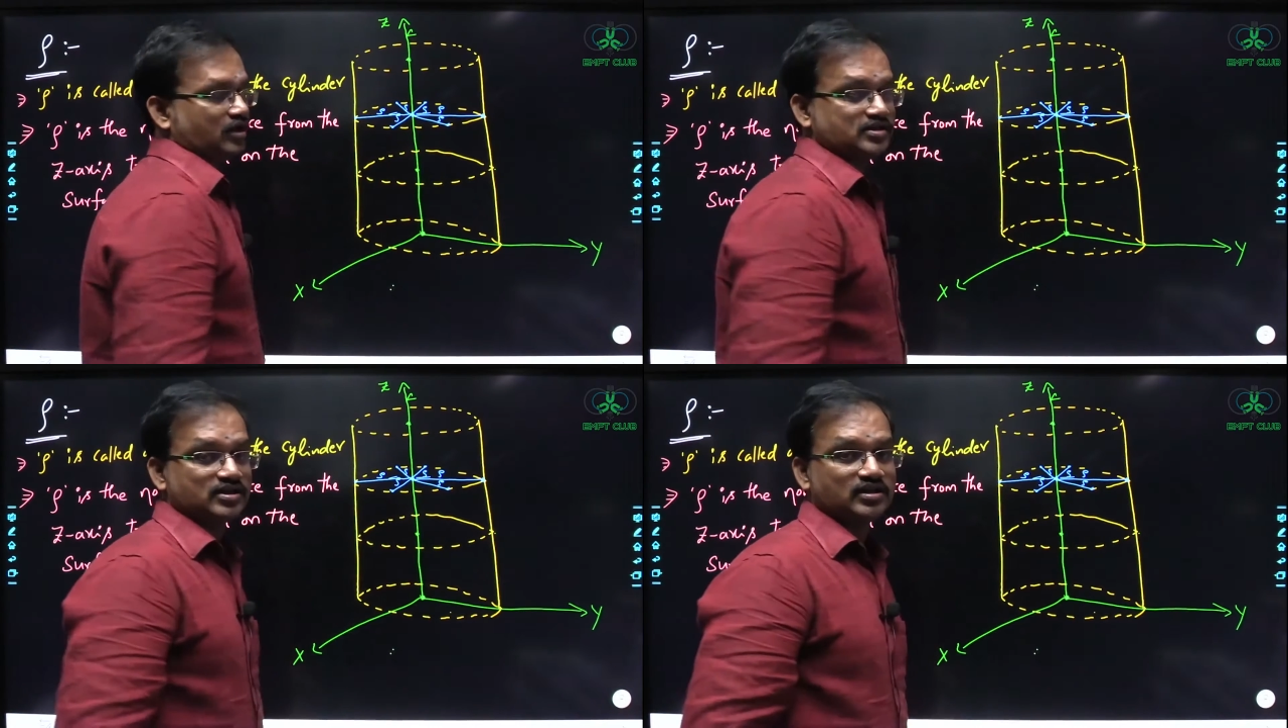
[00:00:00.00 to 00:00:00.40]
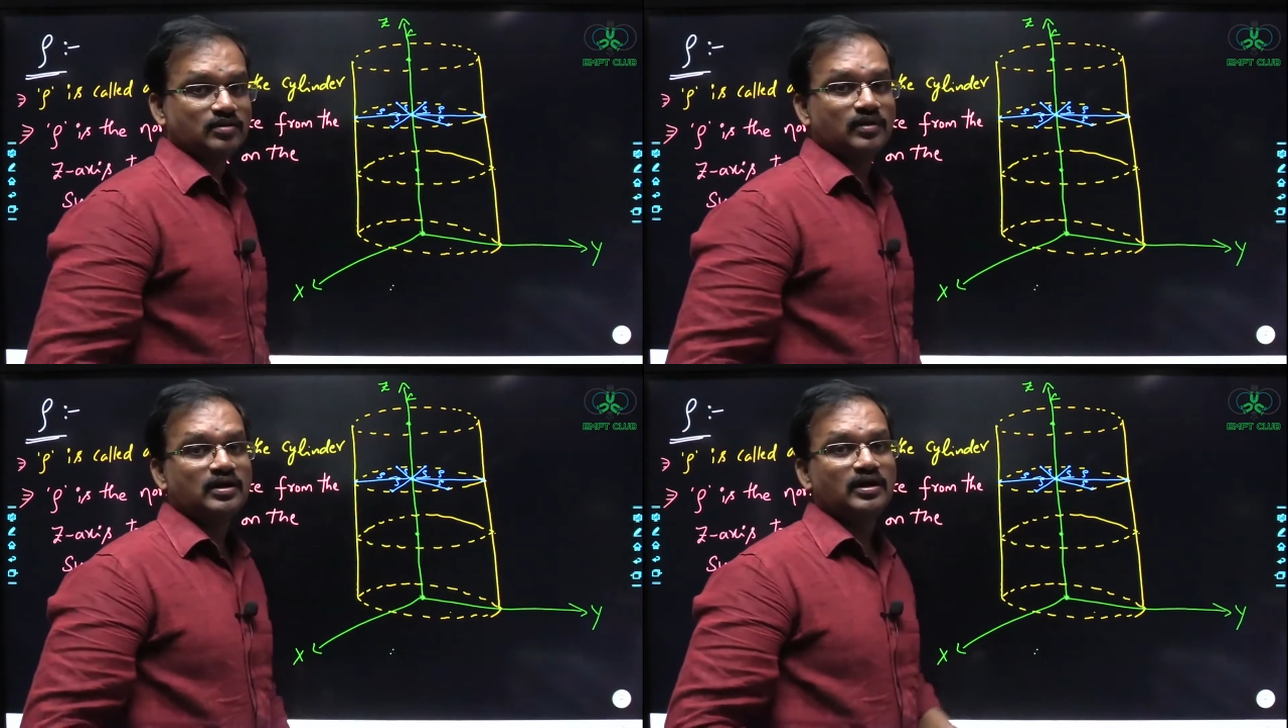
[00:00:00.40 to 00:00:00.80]
Is nothing
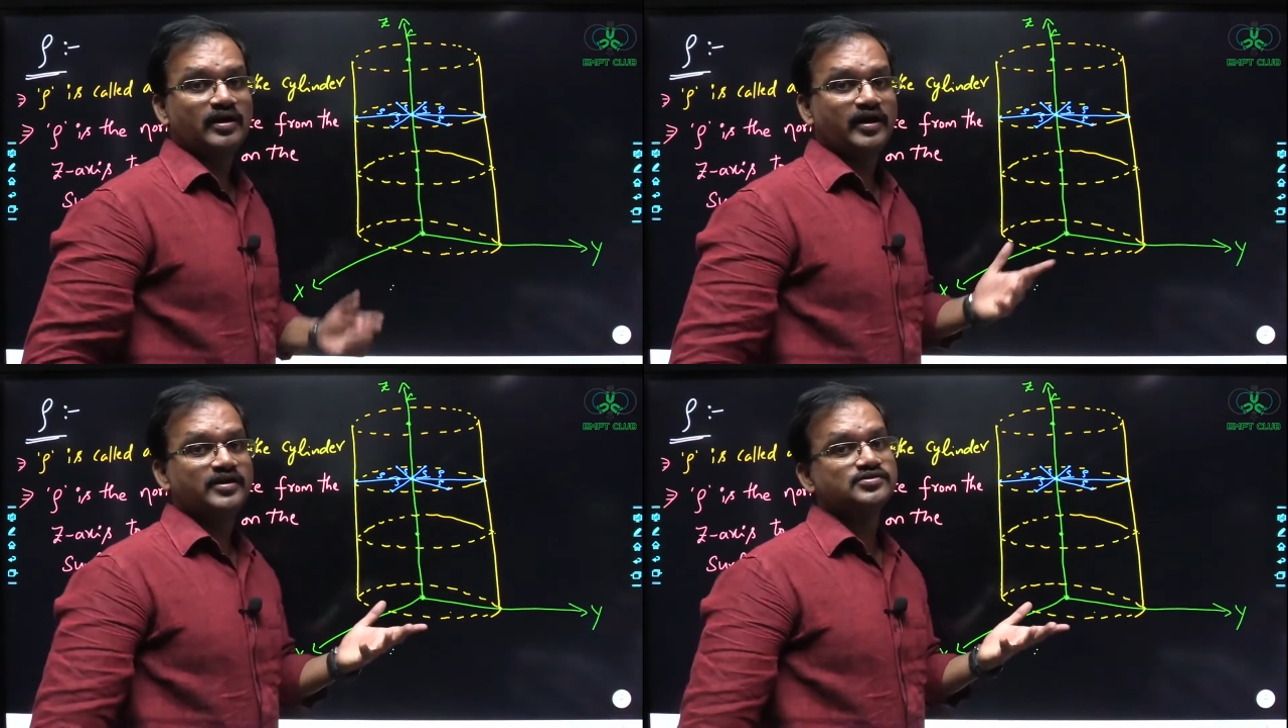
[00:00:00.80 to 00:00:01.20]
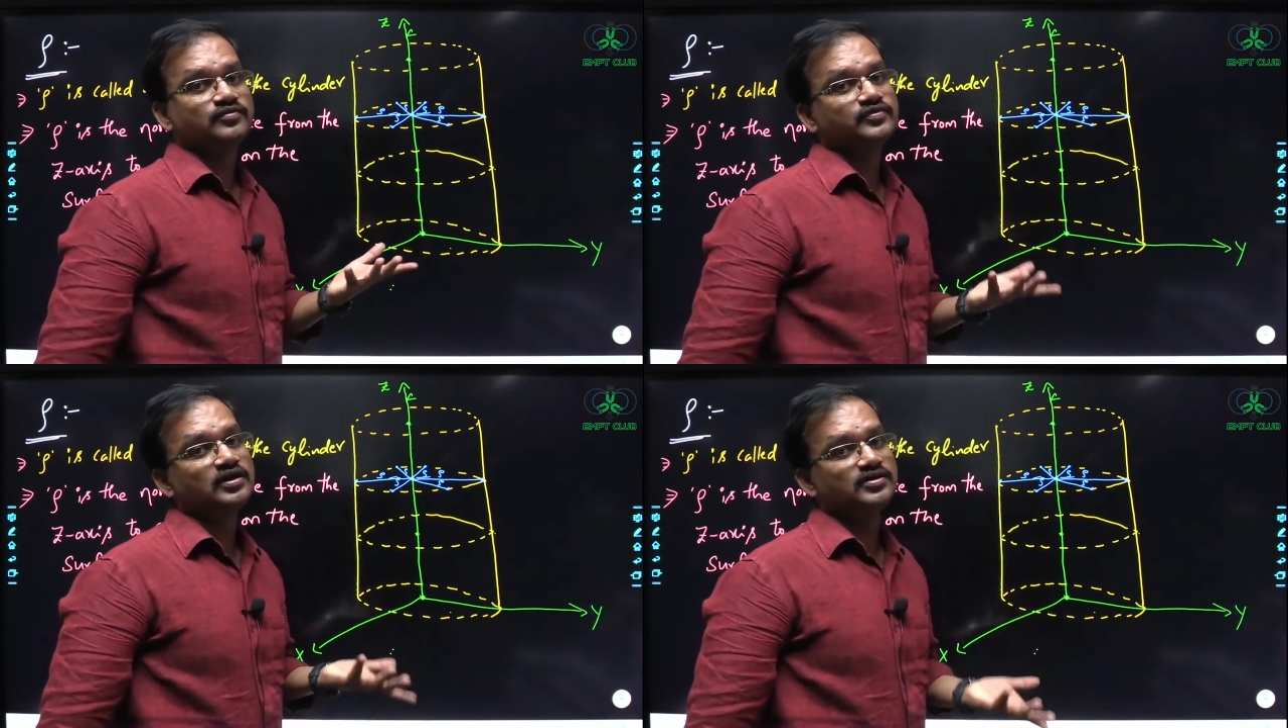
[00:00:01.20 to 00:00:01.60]
but radius of
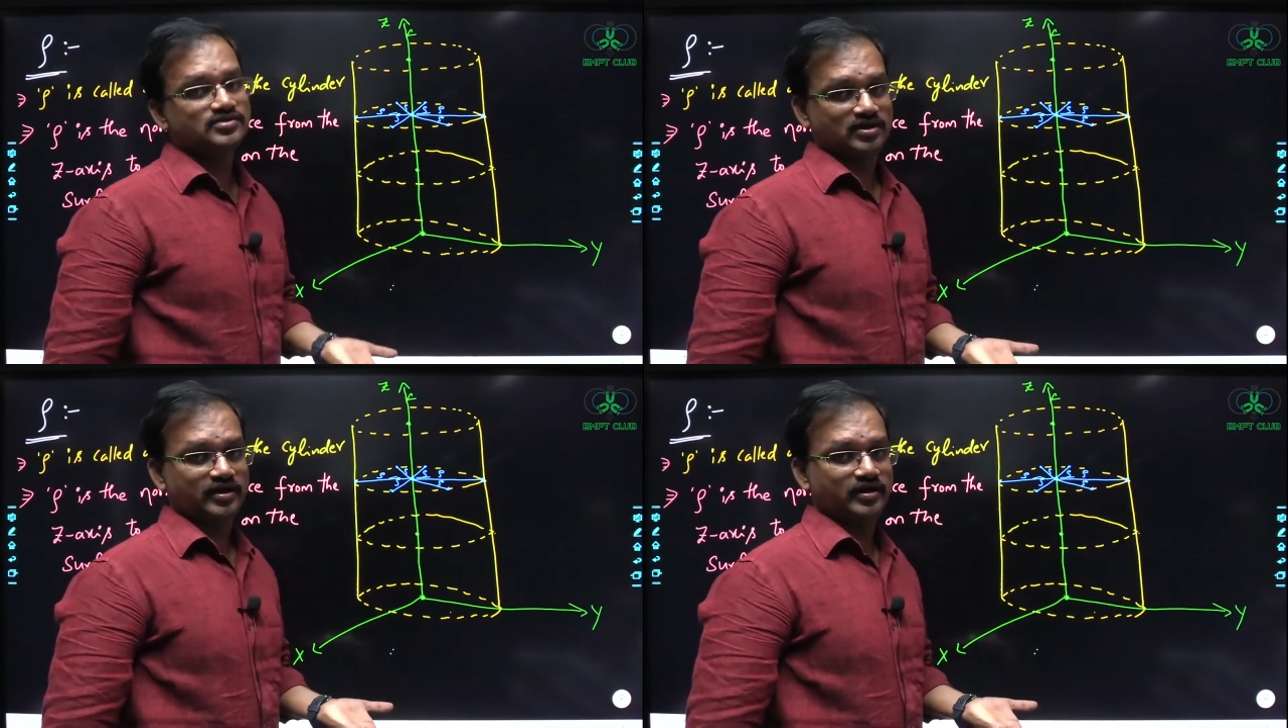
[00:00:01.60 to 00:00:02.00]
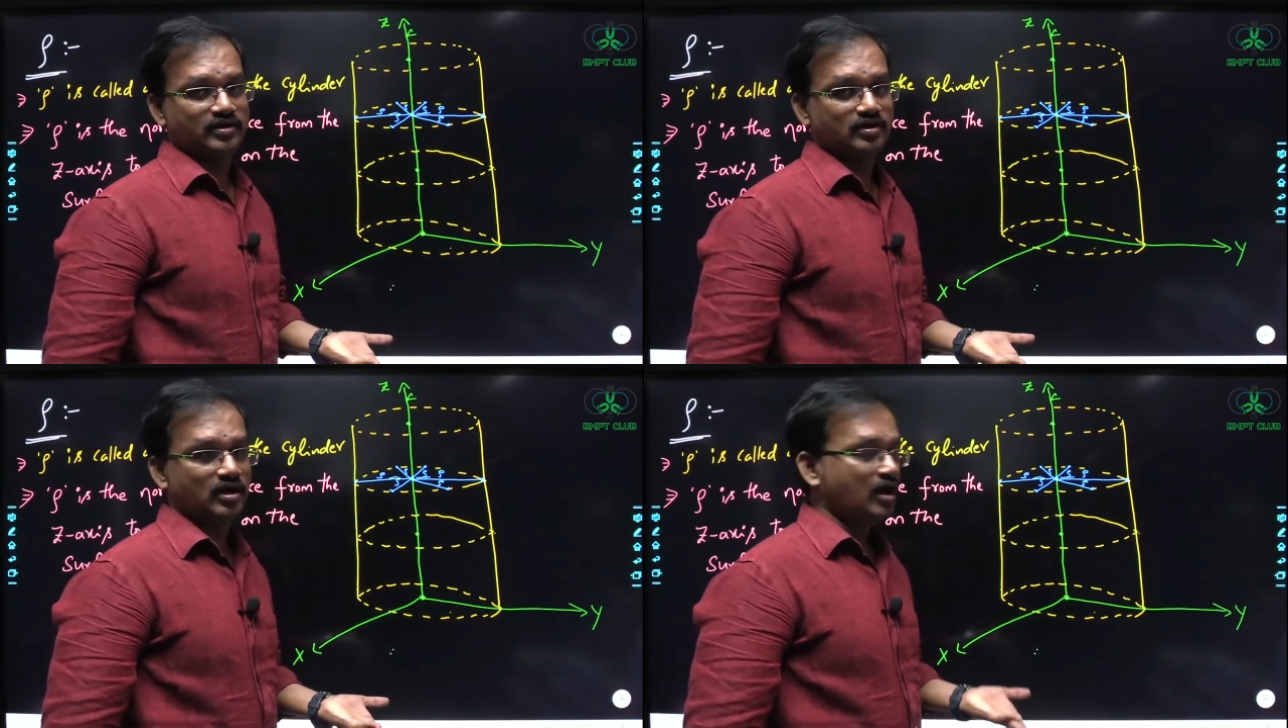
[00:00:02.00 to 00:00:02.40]
the cylinder.
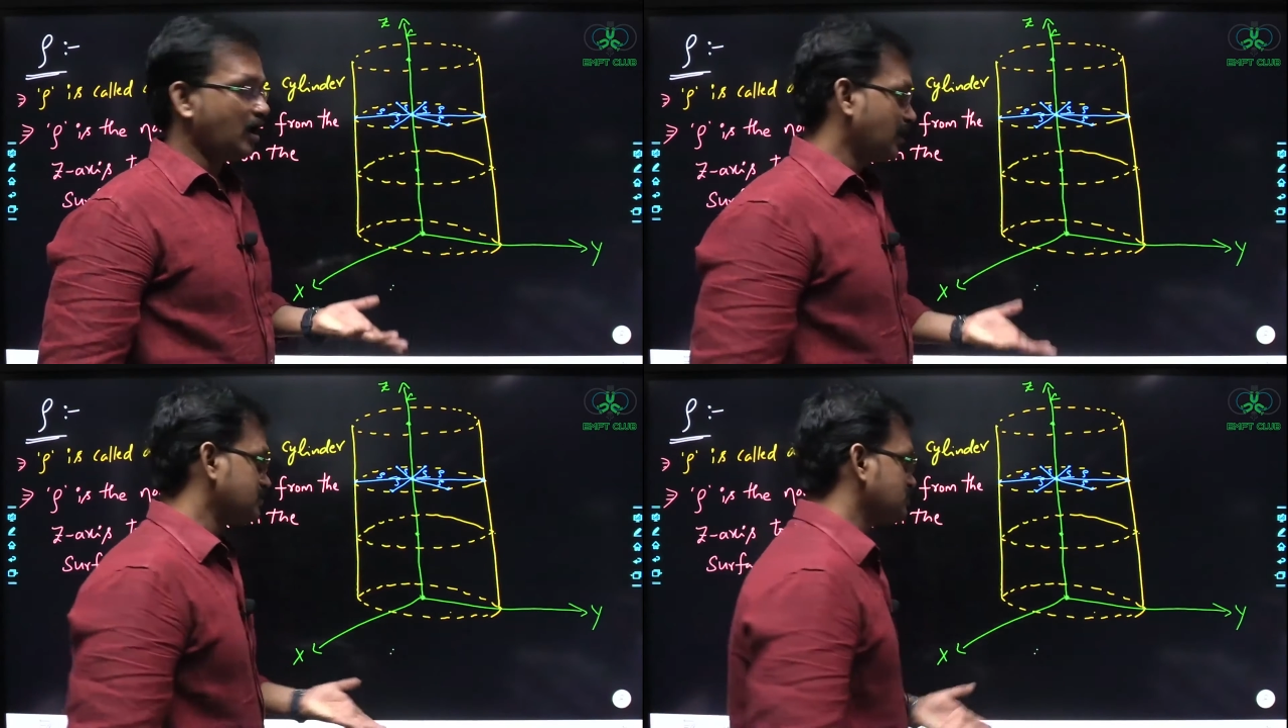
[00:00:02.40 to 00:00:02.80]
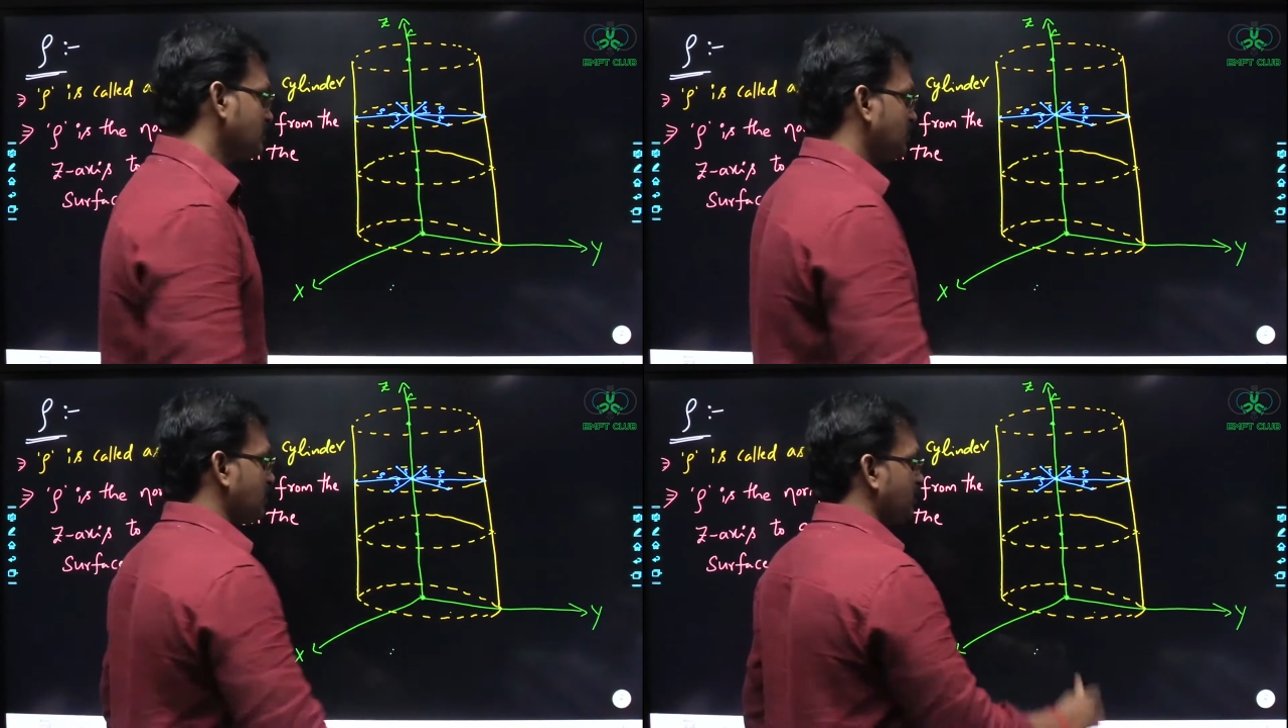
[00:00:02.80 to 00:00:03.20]
And
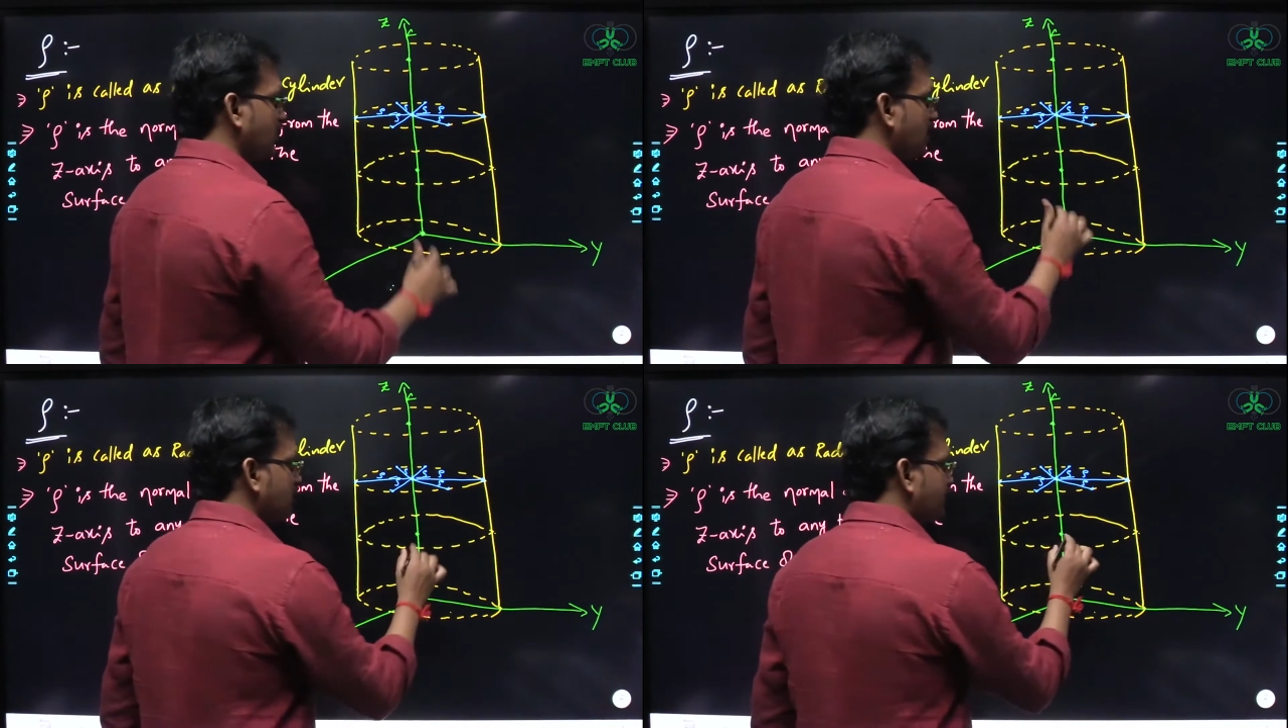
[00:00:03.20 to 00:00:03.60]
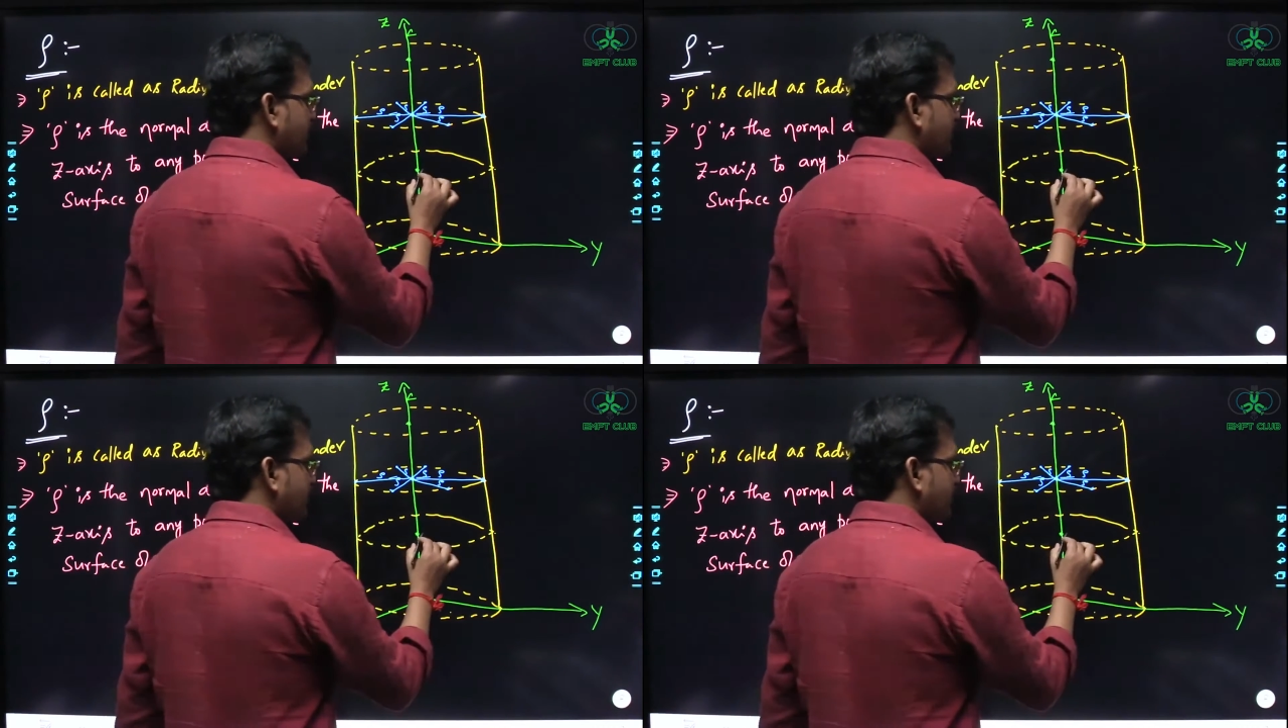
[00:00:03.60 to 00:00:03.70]
similarly, if I